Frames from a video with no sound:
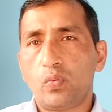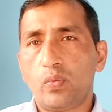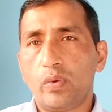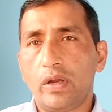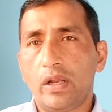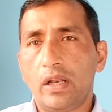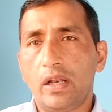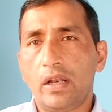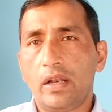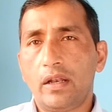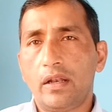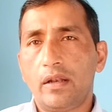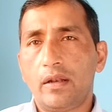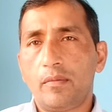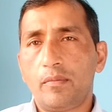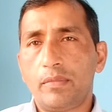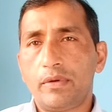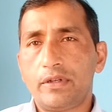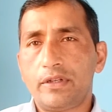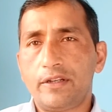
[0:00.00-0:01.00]
will
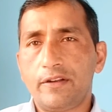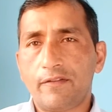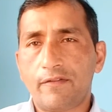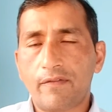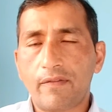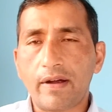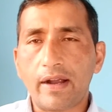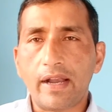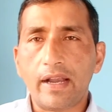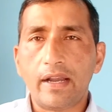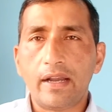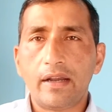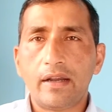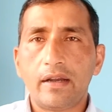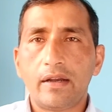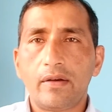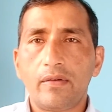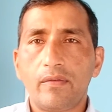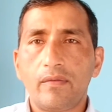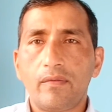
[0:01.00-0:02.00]
be
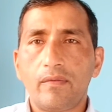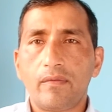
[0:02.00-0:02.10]
defined